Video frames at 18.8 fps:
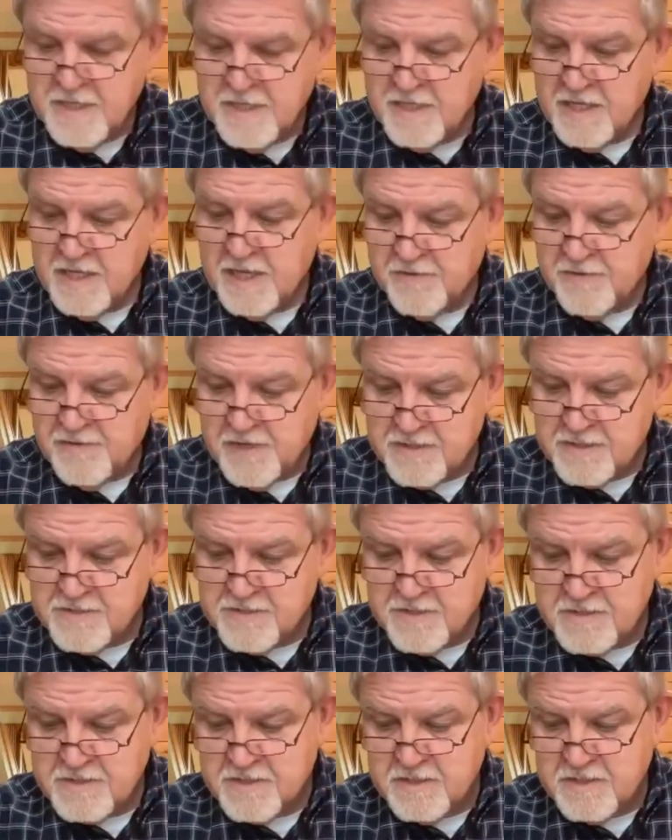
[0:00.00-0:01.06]
And there's this
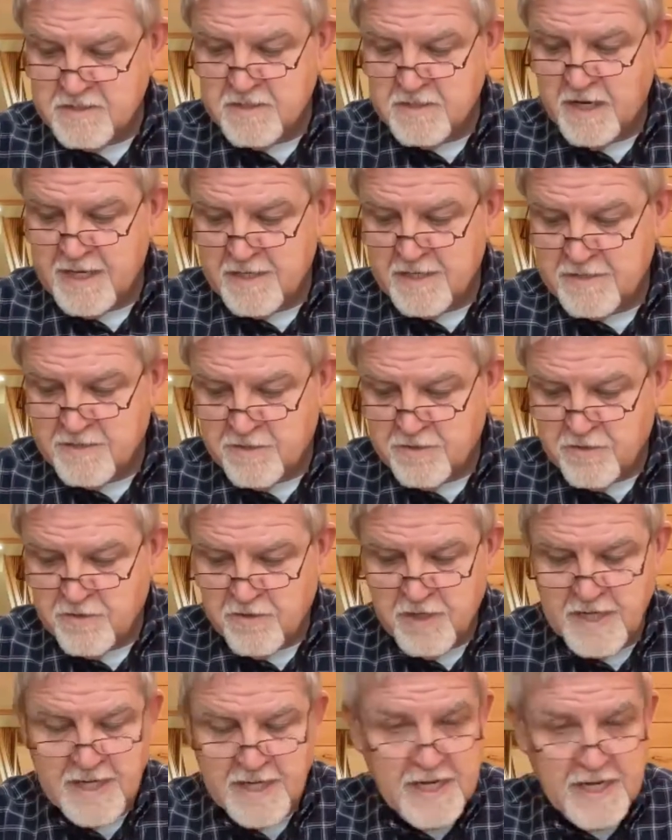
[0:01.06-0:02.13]
desire to know
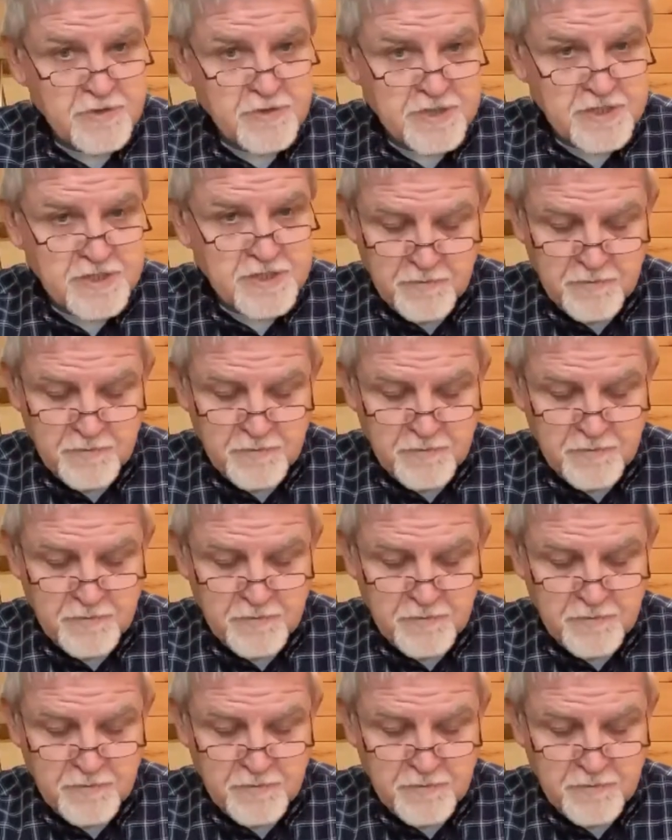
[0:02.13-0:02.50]
how shall